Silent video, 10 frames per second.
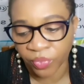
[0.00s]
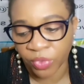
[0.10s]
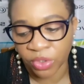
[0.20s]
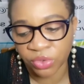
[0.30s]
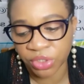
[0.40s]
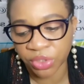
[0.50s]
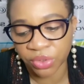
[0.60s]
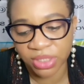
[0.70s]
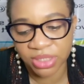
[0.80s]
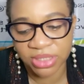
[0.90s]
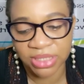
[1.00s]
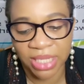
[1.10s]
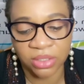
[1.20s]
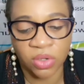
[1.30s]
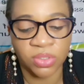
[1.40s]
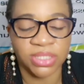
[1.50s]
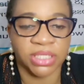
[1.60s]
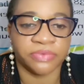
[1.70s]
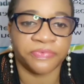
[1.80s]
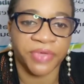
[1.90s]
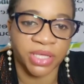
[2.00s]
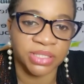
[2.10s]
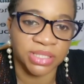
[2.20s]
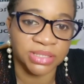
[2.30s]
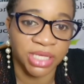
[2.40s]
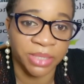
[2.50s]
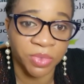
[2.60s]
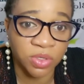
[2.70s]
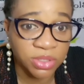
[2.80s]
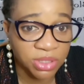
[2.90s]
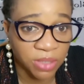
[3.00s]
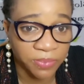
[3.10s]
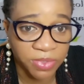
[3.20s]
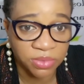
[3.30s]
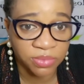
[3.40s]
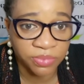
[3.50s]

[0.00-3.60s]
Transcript: Do they understand cause and effect and time concept?